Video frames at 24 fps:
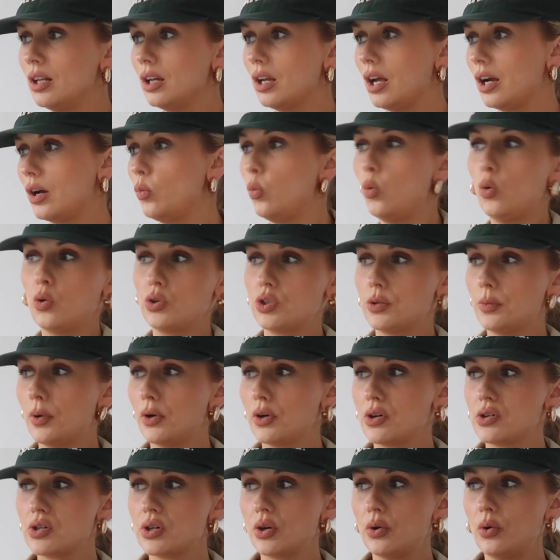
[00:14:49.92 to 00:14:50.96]
like water
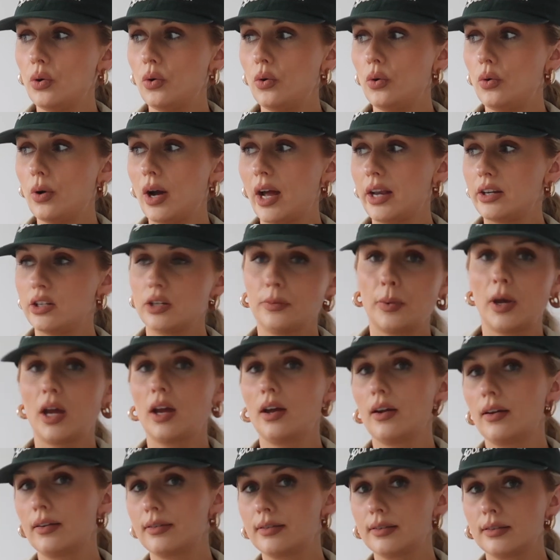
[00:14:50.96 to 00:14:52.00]
bottle and your
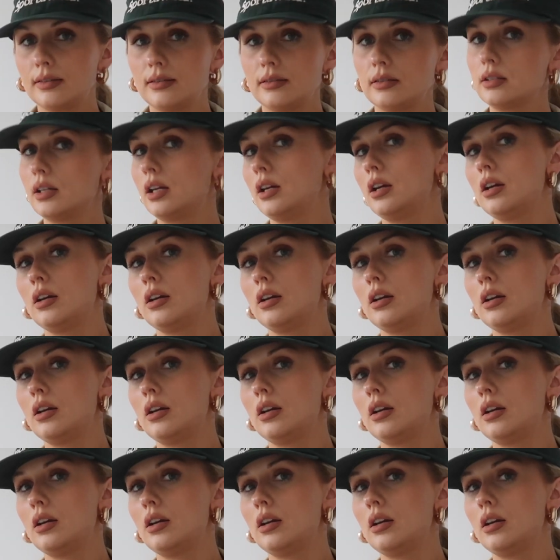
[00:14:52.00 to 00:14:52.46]
purse and